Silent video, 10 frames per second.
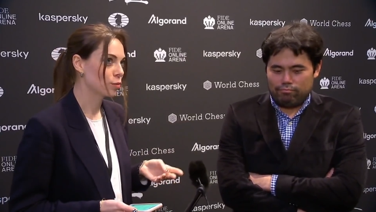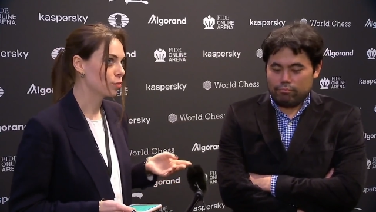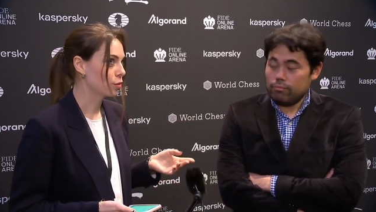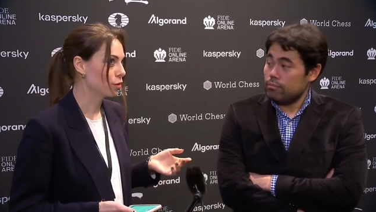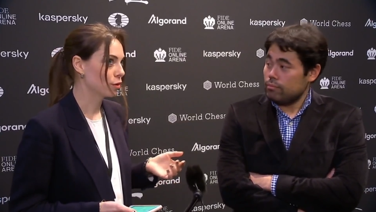
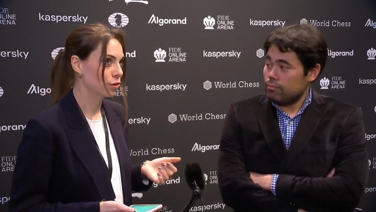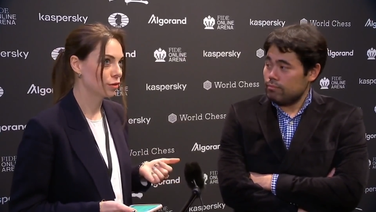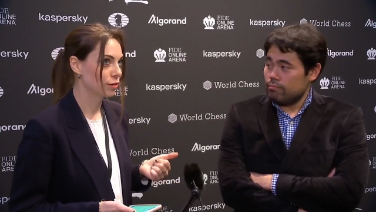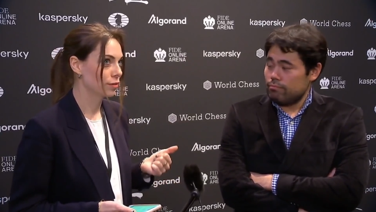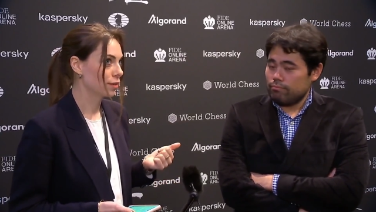Speaker 1: or
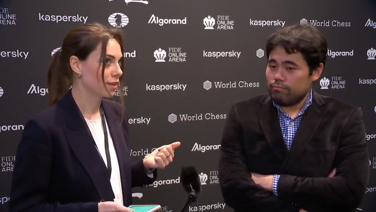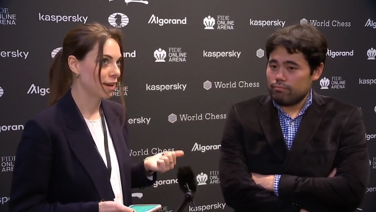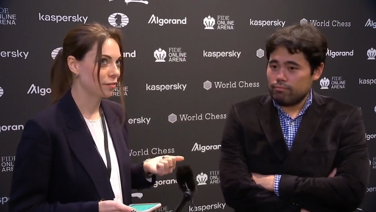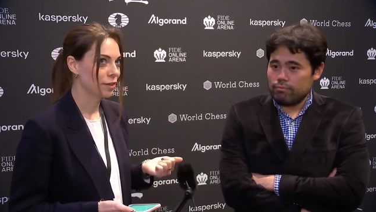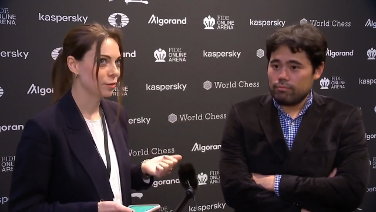
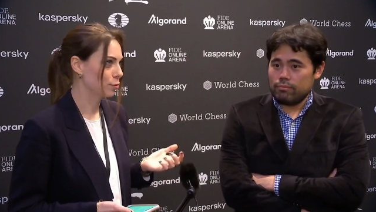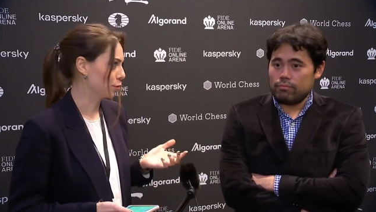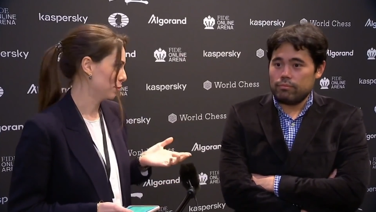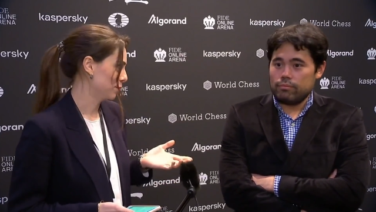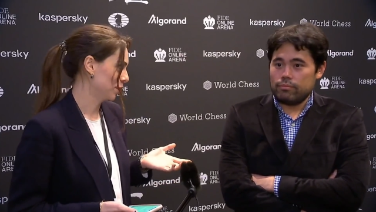Garry or
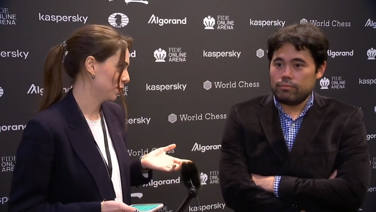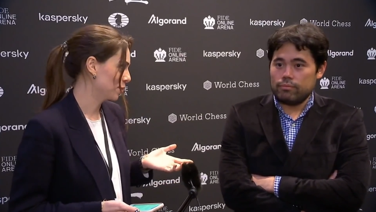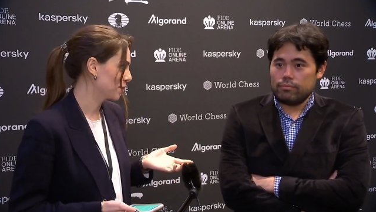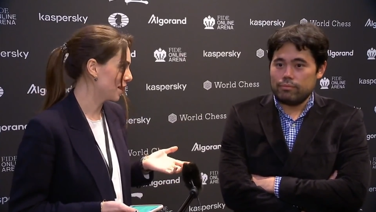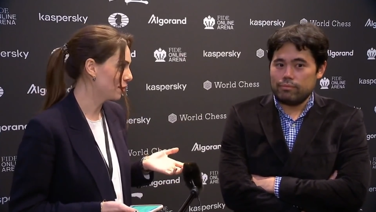you
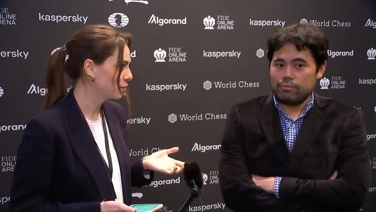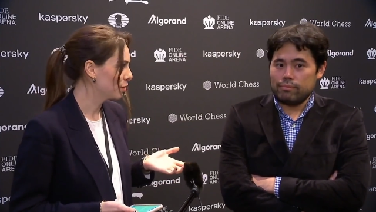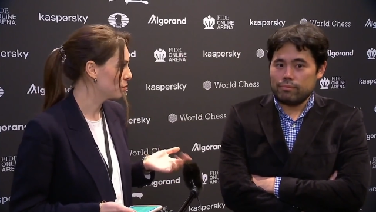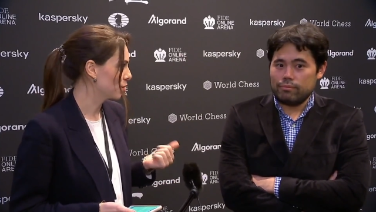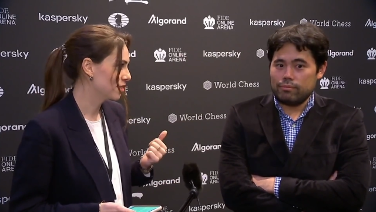yourself
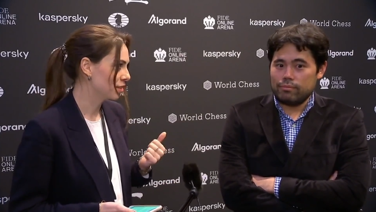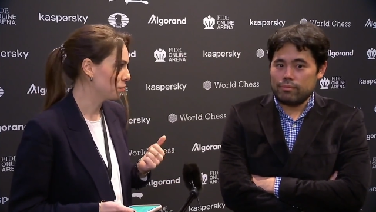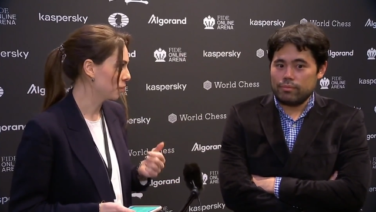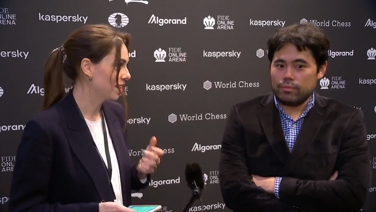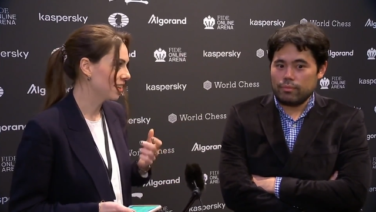would still
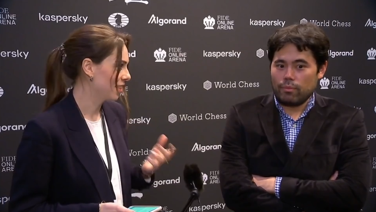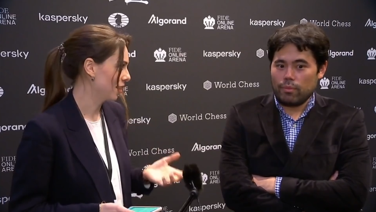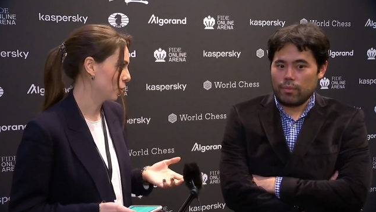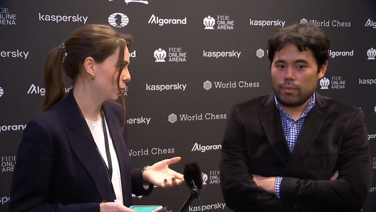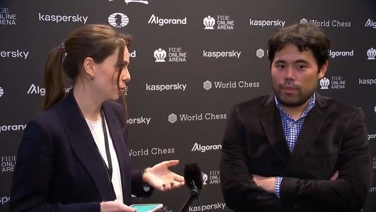be the
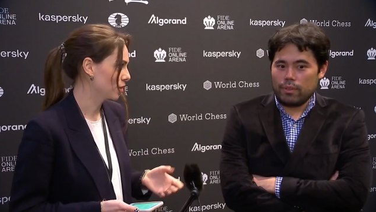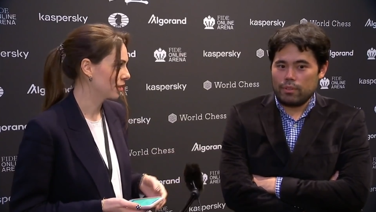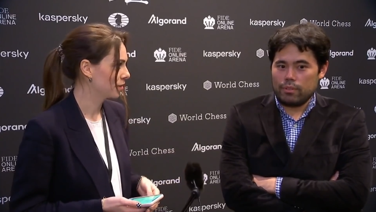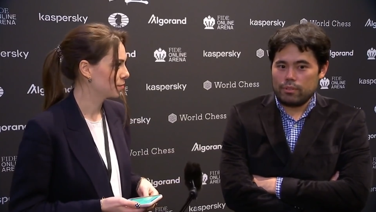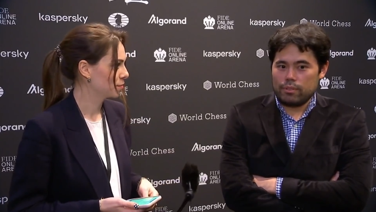goat?
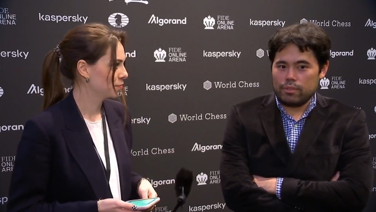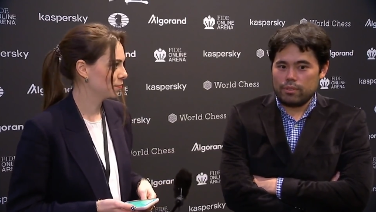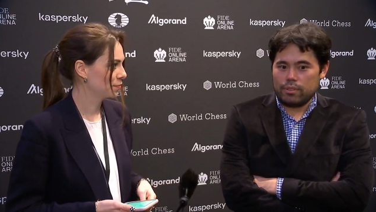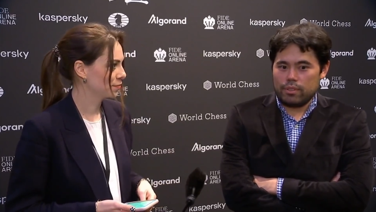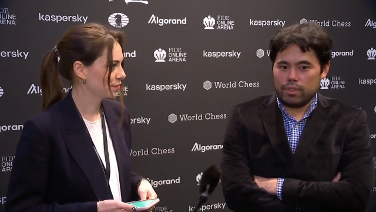
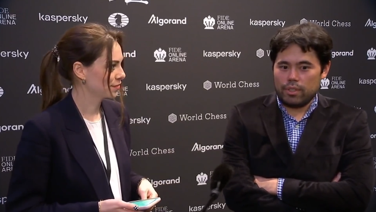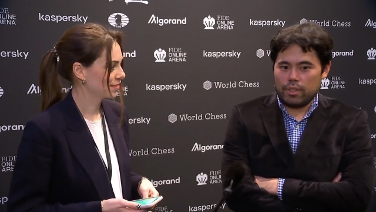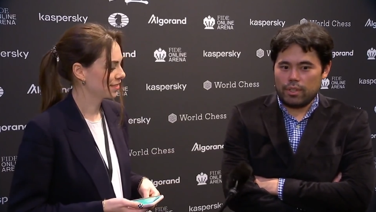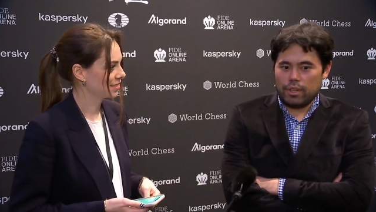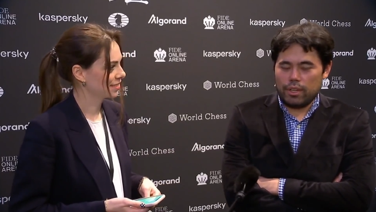
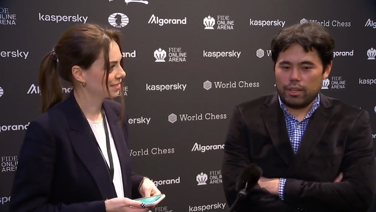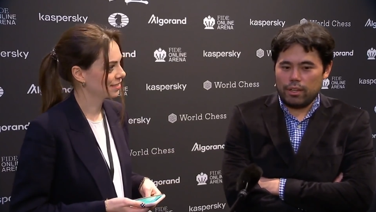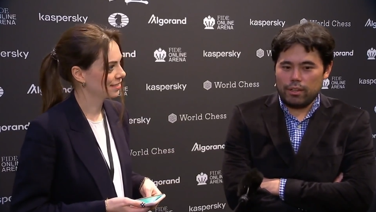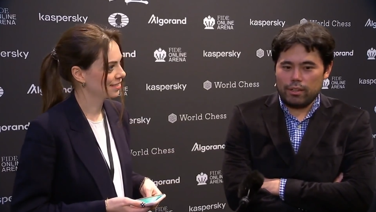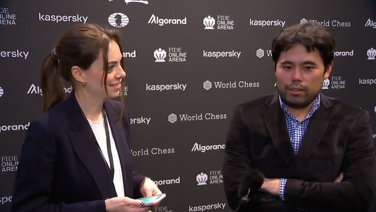
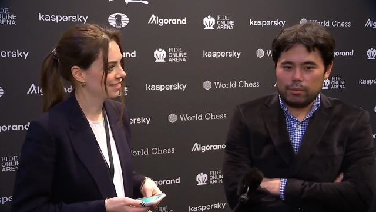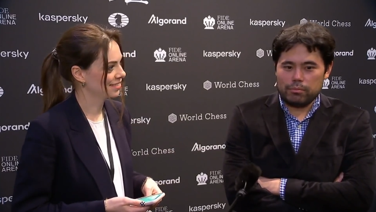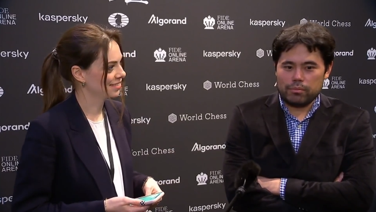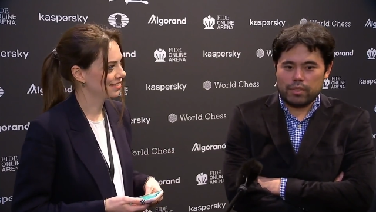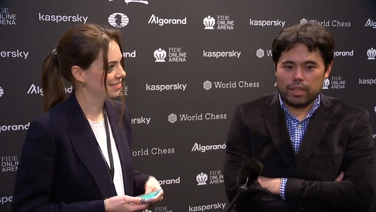
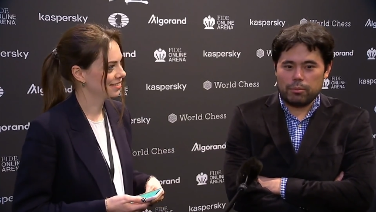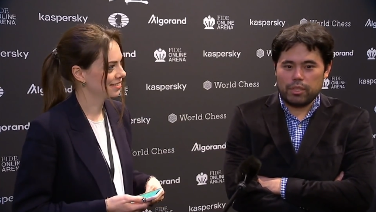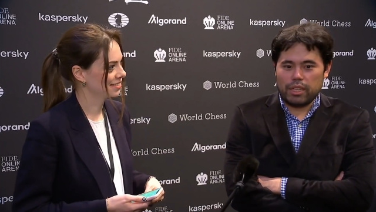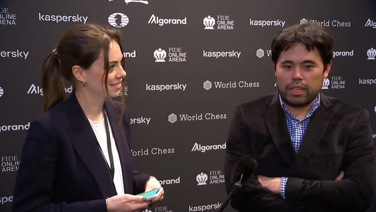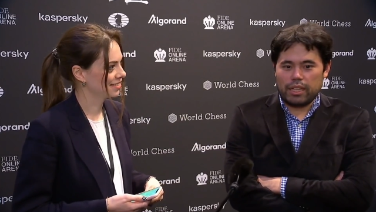
Speaker 2: Um, I mean,
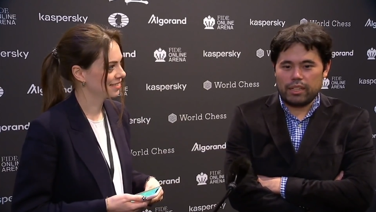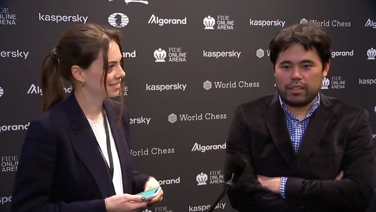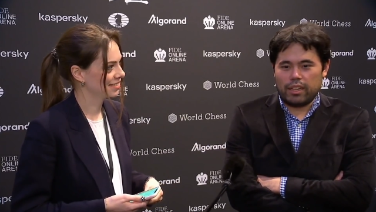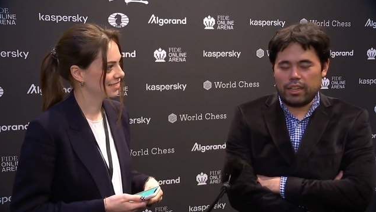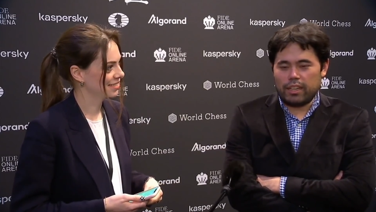
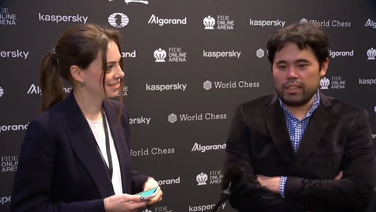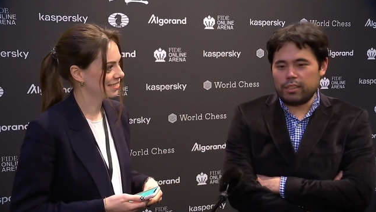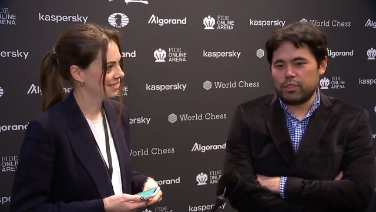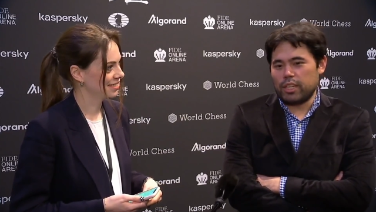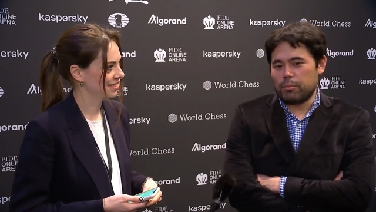I, I, think I've
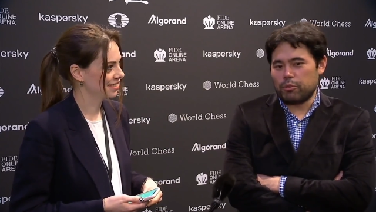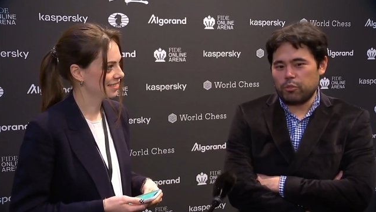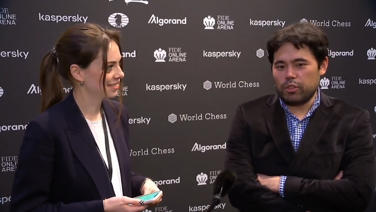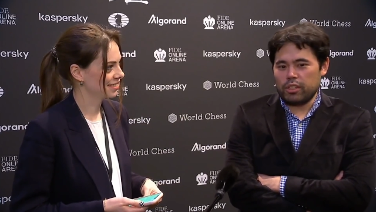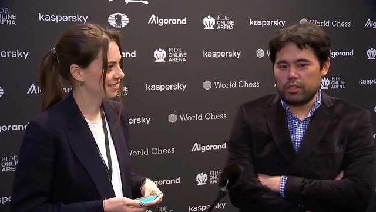said it
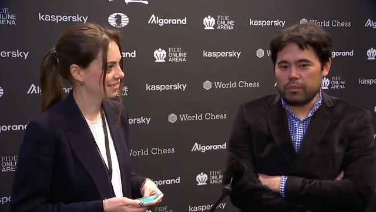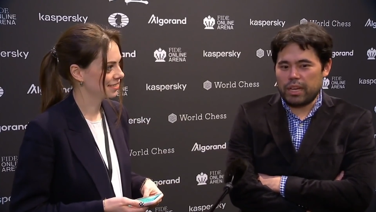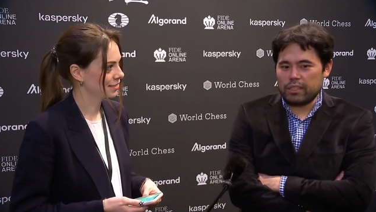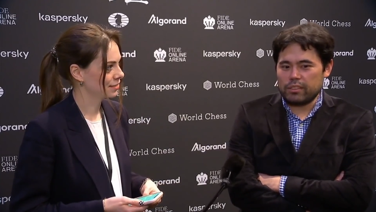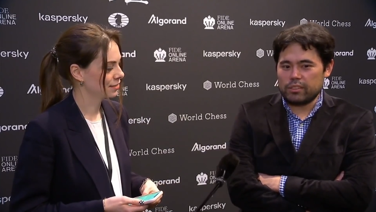before. I think
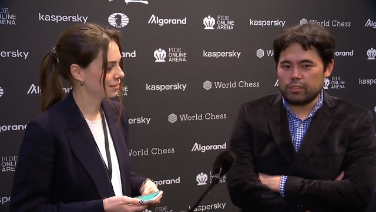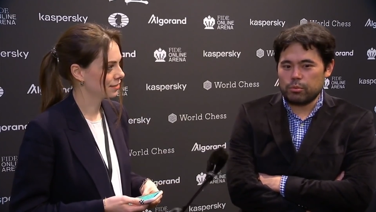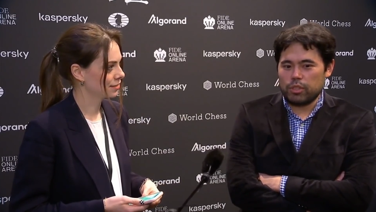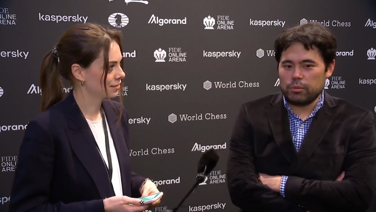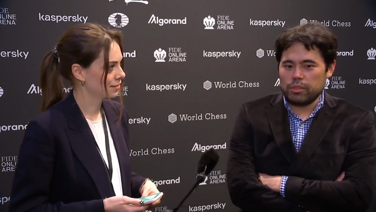Magnus is
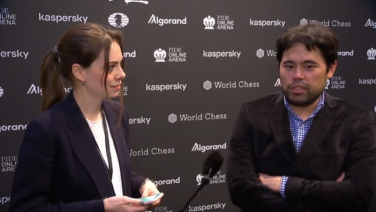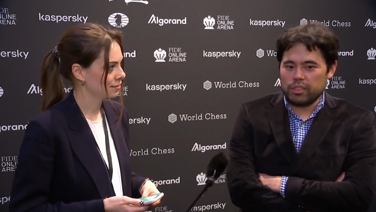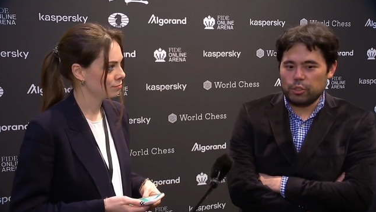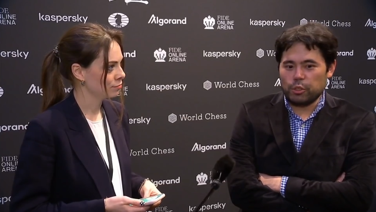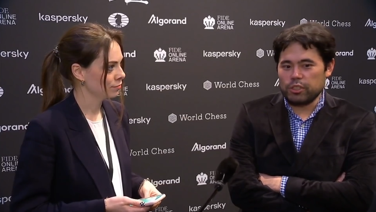probably
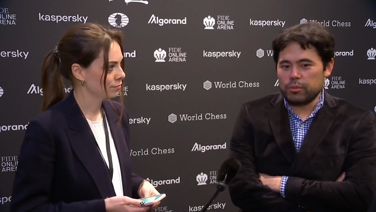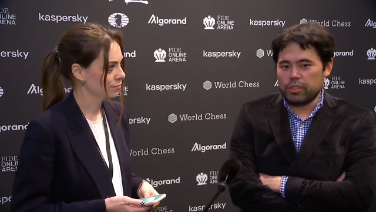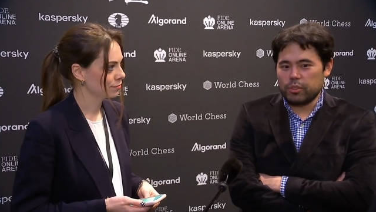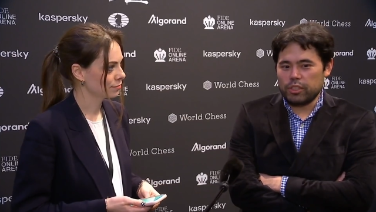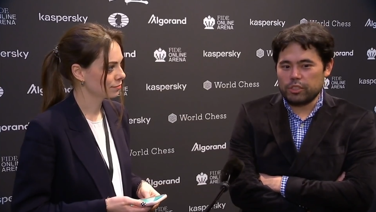going to be the
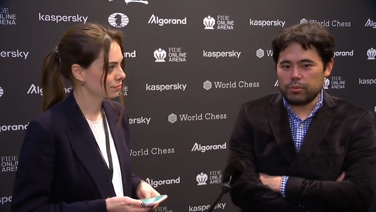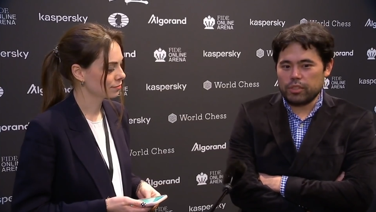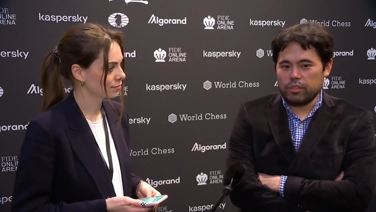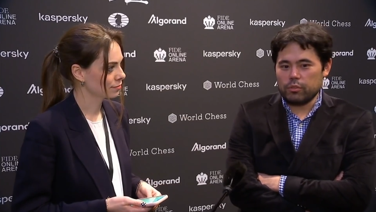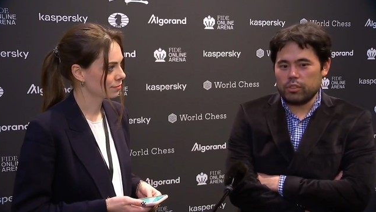greatest player
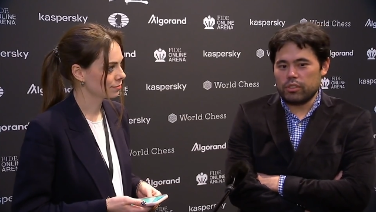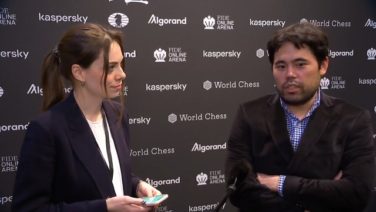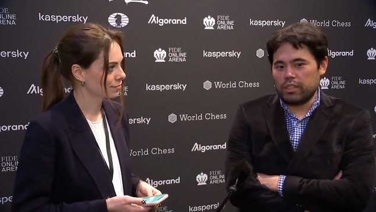ever, and I